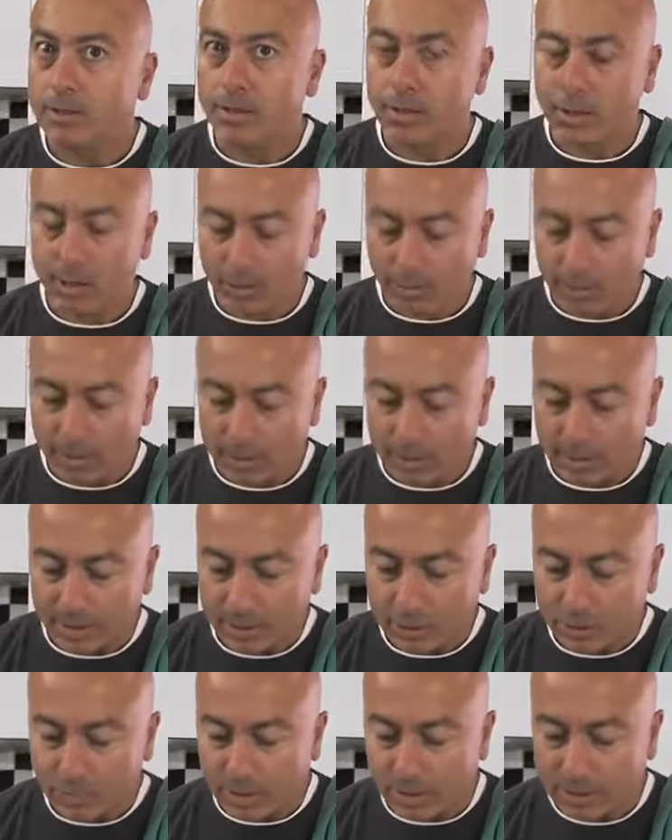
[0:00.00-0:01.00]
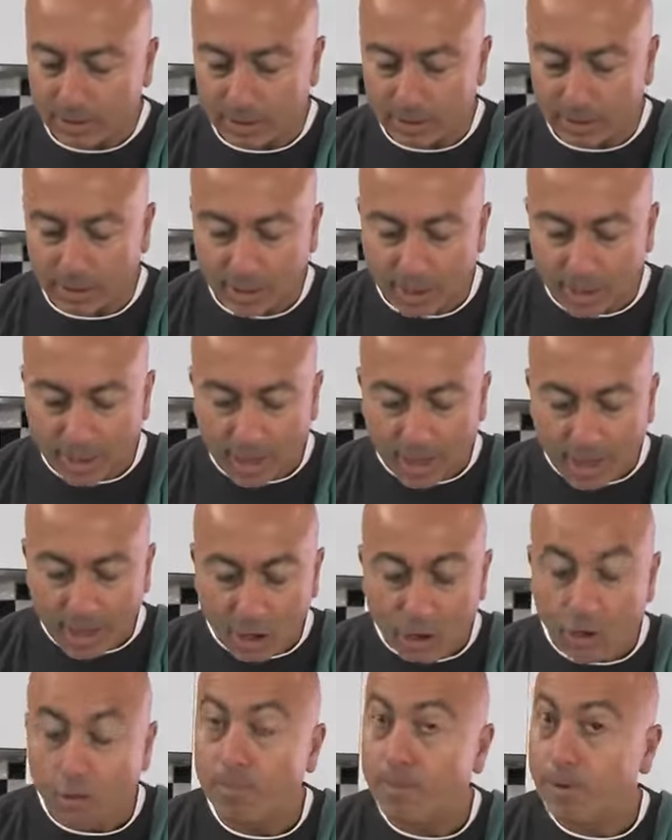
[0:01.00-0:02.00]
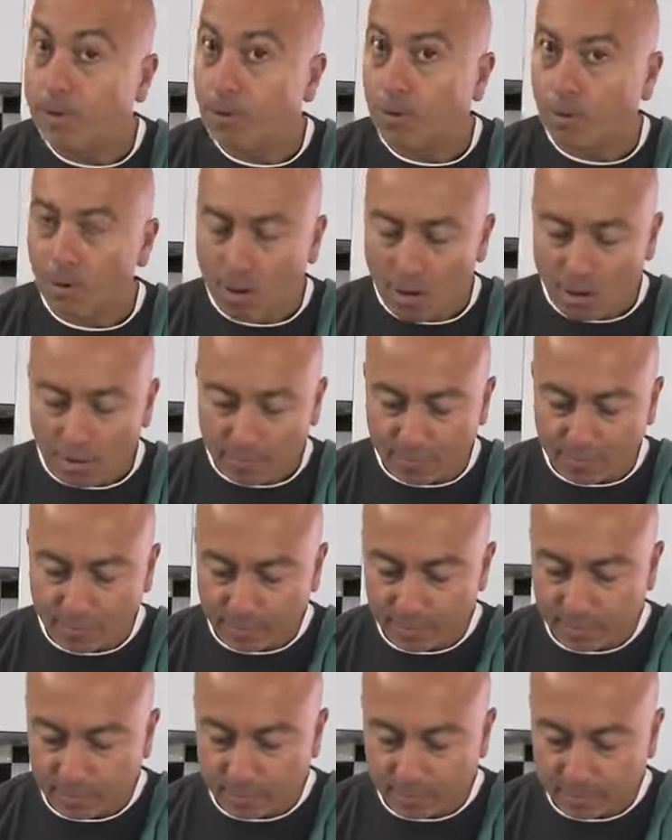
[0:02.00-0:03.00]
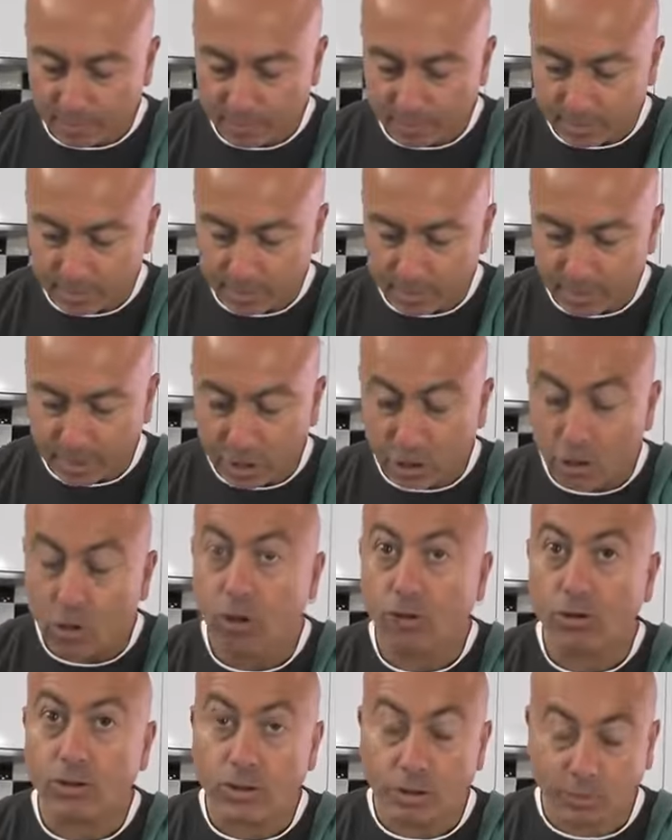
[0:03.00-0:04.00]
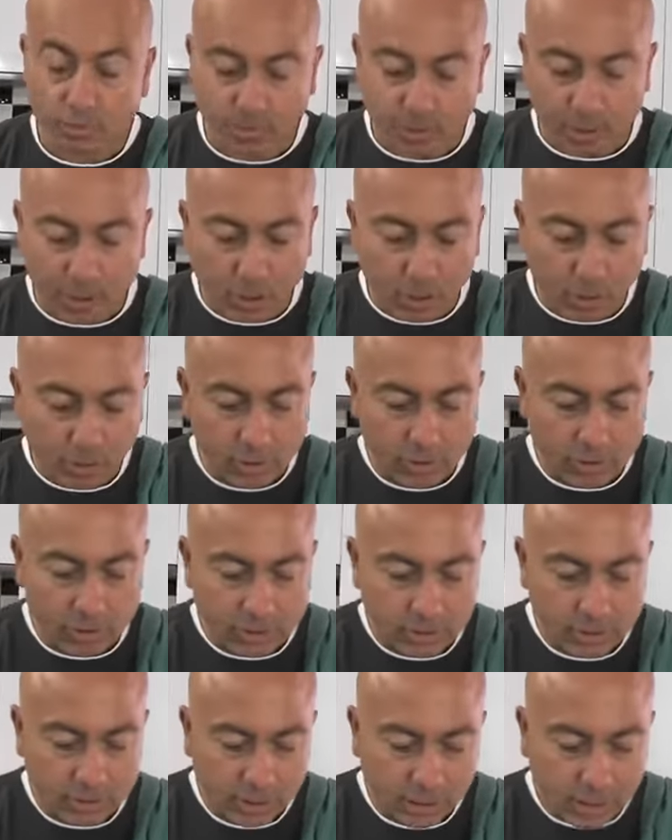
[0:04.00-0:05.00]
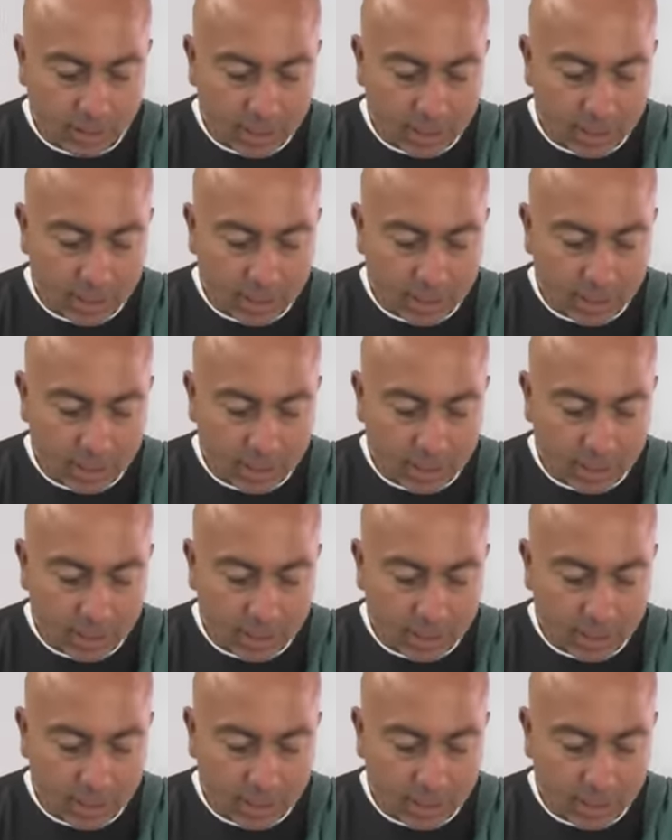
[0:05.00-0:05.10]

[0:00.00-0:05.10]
heal and to actually help in your life. Being conscious